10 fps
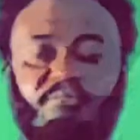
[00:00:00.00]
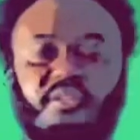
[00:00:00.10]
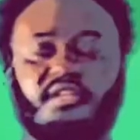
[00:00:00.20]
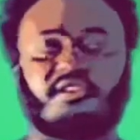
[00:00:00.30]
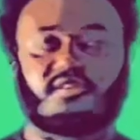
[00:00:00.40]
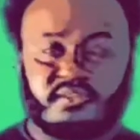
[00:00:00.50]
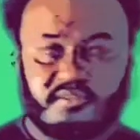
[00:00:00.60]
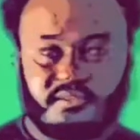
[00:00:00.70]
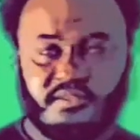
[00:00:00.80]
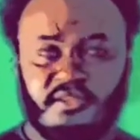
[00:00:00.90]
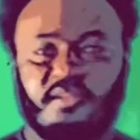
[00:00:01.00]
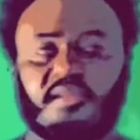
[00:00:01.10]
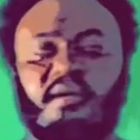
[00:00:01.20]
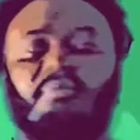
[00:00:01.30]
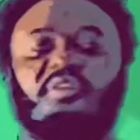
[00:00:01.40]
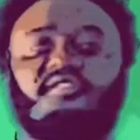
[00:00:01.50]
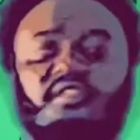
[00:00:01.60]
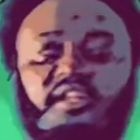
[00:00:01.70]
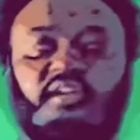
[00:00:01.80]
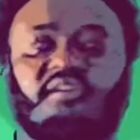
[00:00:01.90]
Please
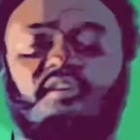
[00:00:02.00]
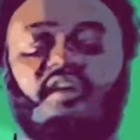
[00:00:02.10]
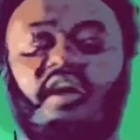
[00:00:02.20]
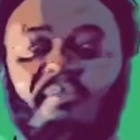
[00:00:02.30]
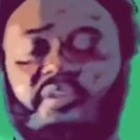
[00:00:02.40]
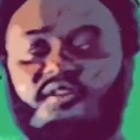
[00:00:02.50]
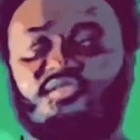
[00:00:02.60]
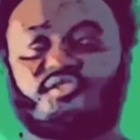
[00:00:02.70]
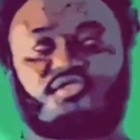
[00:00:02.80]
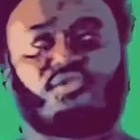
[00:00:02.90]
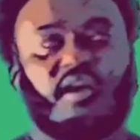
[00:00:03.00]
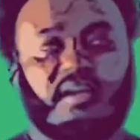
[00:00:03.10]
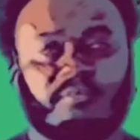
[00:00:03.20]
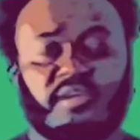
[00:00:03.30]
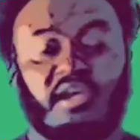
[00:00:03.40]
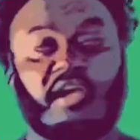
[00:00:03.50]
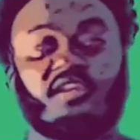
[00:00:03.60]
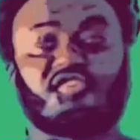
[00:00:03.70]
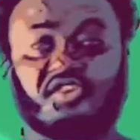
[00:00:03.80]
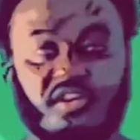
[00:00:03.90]
like, comment, and subscribe, and
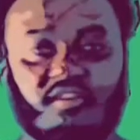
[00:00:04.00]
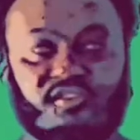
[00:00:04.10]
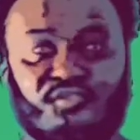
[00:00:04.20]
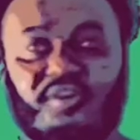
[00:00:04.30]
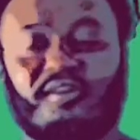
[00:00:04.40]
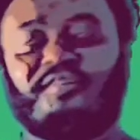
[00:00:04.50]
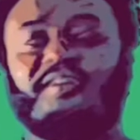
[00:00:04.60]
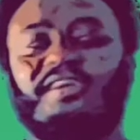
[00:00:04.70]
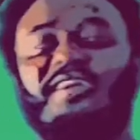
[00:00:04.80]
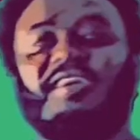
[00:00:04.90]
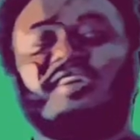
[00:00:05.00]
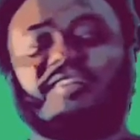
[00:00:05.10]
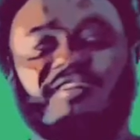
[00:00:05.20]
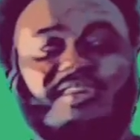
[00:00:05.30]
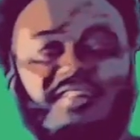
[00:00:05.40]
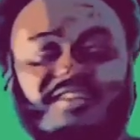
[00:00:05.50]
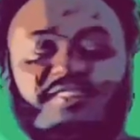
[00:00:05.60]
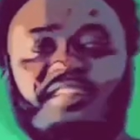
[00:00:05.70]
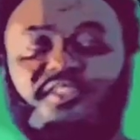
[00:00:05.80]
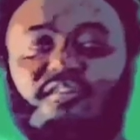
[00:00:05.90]
share as well. And click
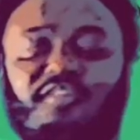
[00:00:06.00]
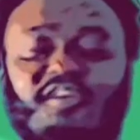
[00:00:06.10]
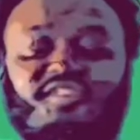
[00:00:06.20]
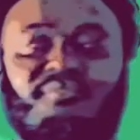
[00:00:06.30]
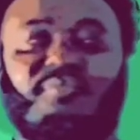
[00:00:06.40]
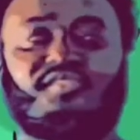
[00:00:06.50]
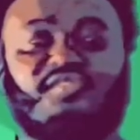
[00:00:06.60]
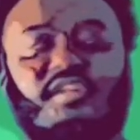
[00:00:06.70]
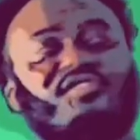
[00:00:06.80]
that notification bell so that you